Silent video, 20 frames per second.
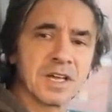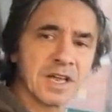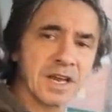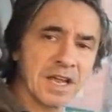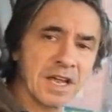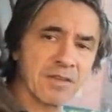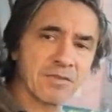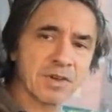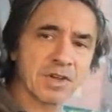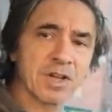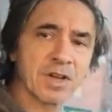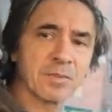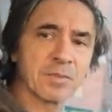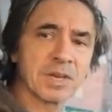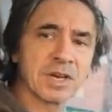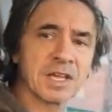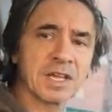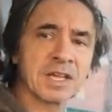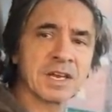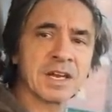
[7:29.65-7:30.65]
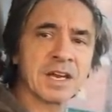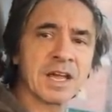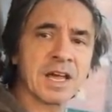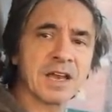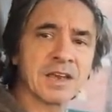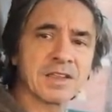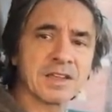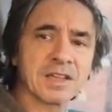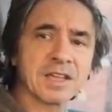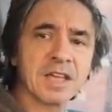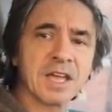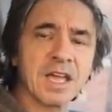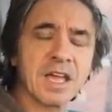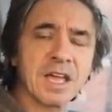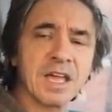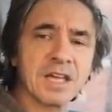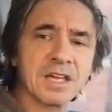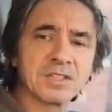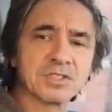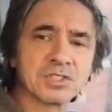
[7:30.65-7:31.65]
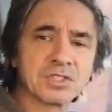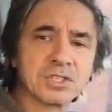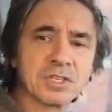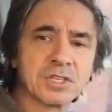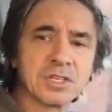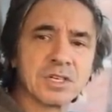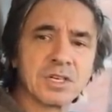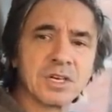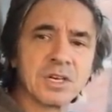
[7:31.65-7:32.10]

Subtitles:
and have it coming in and out of the cage